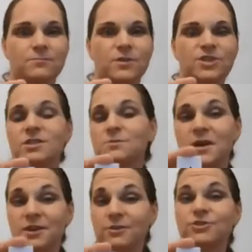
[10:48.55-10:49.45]
which is
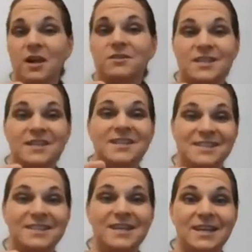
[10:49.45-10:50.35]
what your child is going to
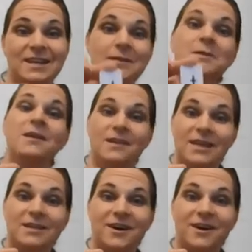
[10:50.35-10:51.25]
see
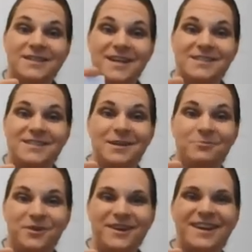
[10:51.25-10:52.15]
in context in the
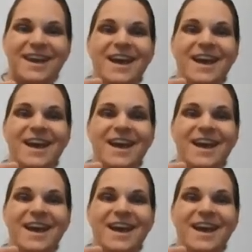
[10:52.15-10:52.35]
book.